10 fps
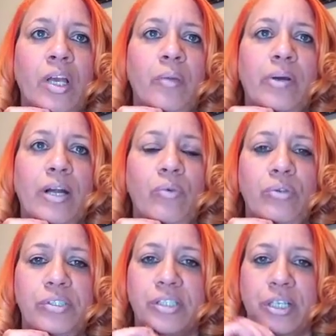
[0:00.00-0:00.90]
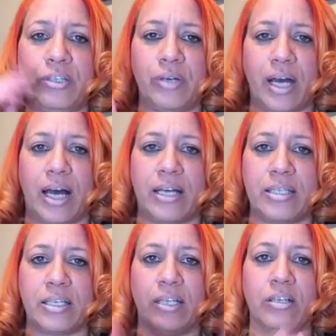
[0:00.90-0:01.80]
But I will see you
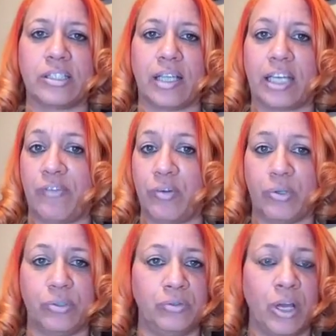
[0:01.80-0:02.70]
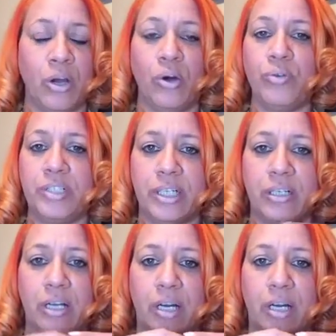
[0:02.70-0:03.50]
guys. It looks like everyone who did